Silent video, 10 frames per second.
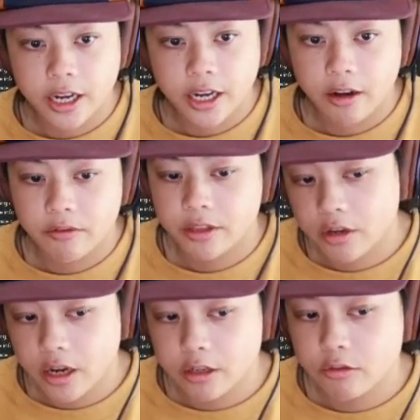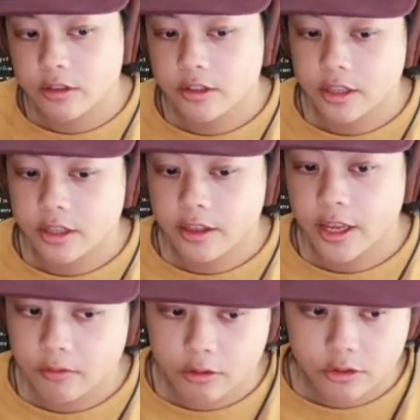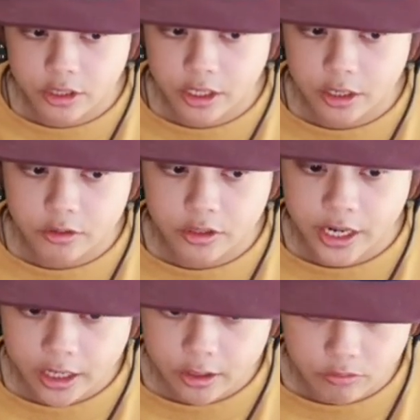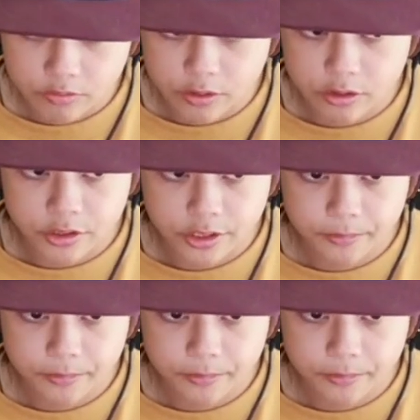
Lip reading: they do not use the synthetic version, they use the natural version.